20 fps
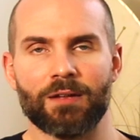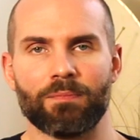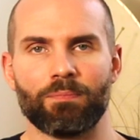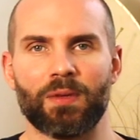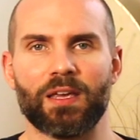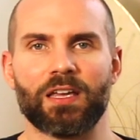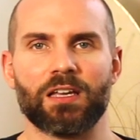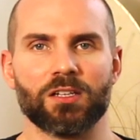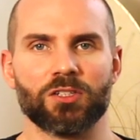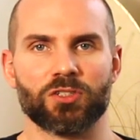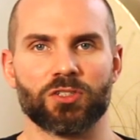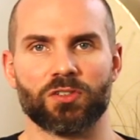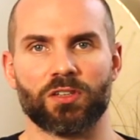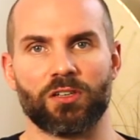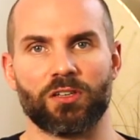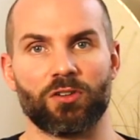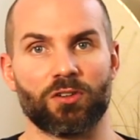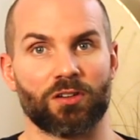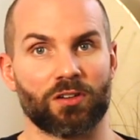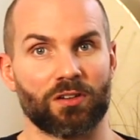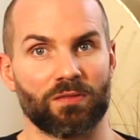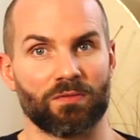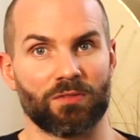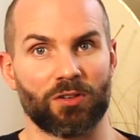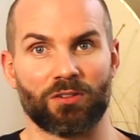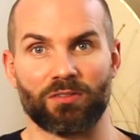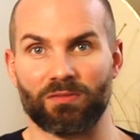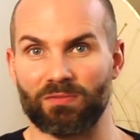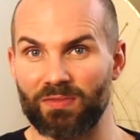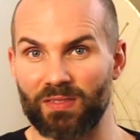Making sure that
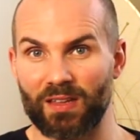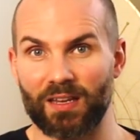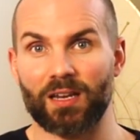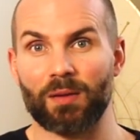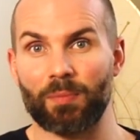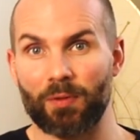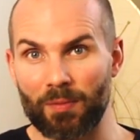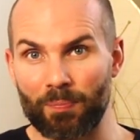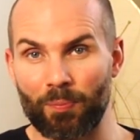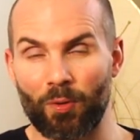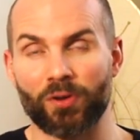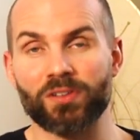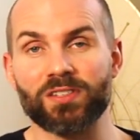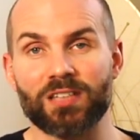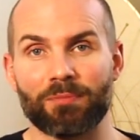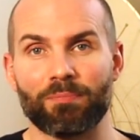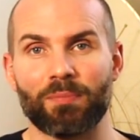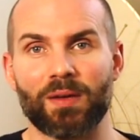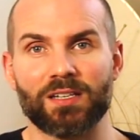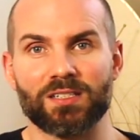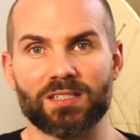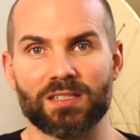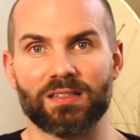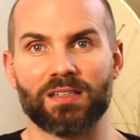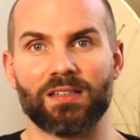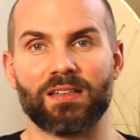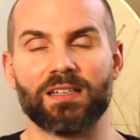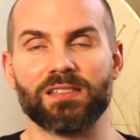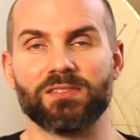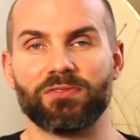you're thinking about the points I've mentioned
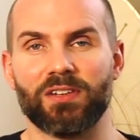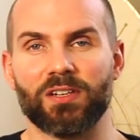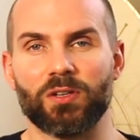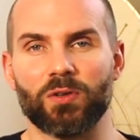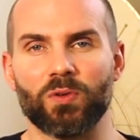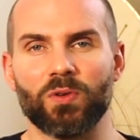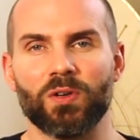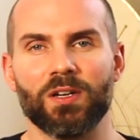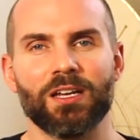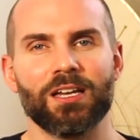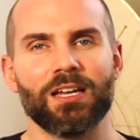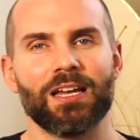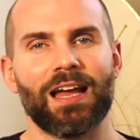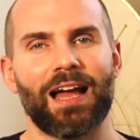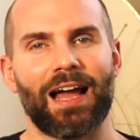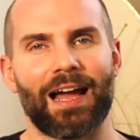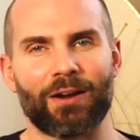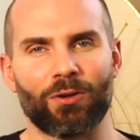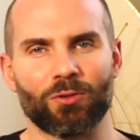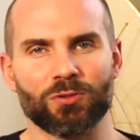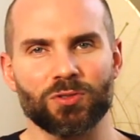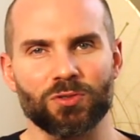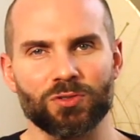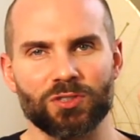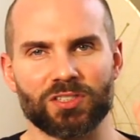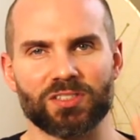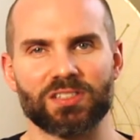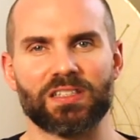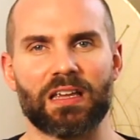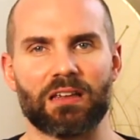in this video and also
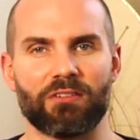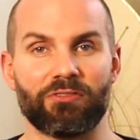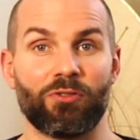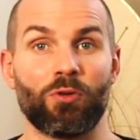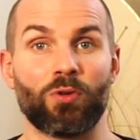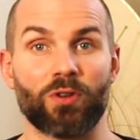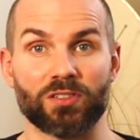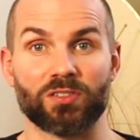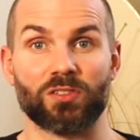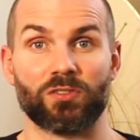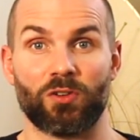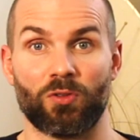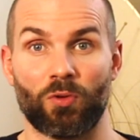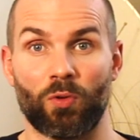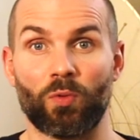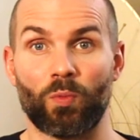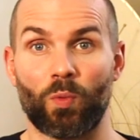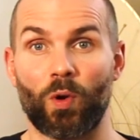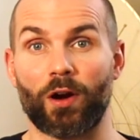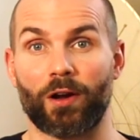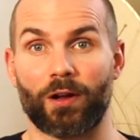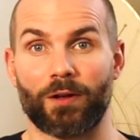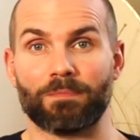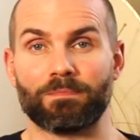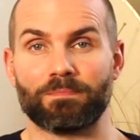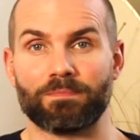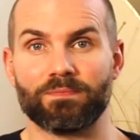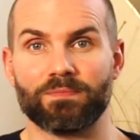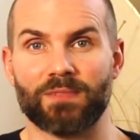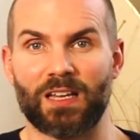just staying focused on your own work.
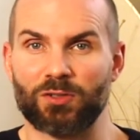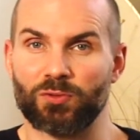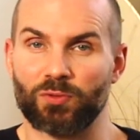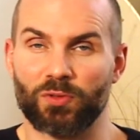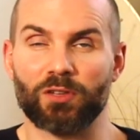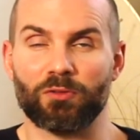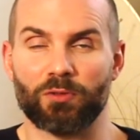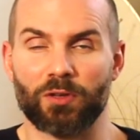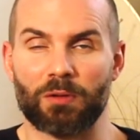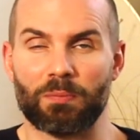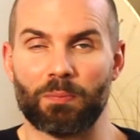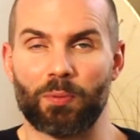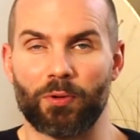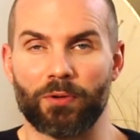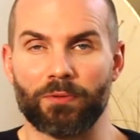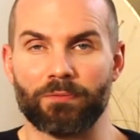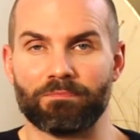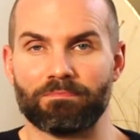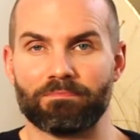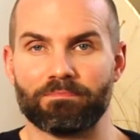That's really, really important.